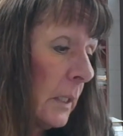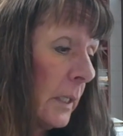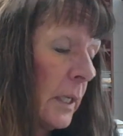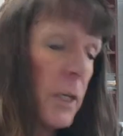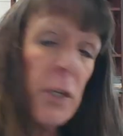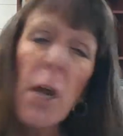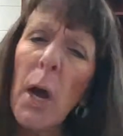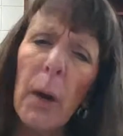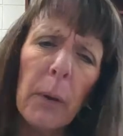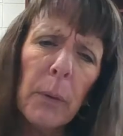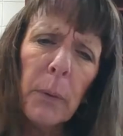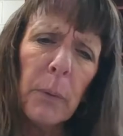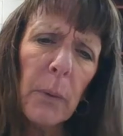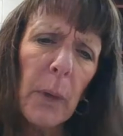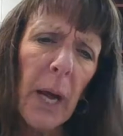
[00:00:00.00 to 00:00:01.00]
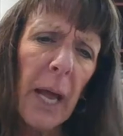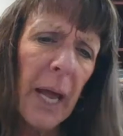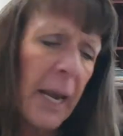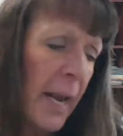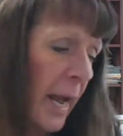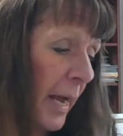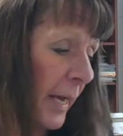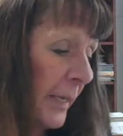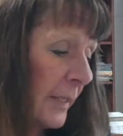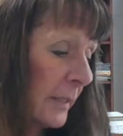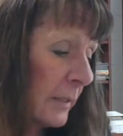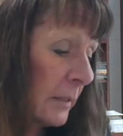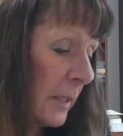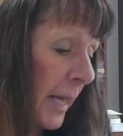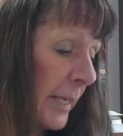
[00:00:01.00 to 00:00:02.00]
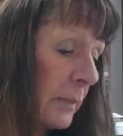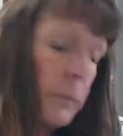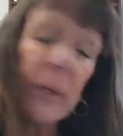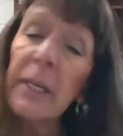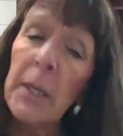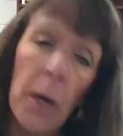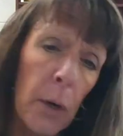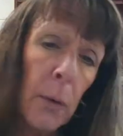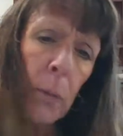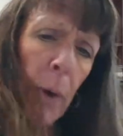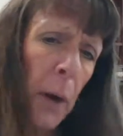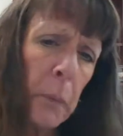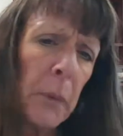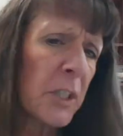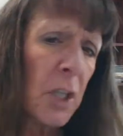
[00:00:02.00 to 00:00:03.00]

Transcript: know, and we know what we're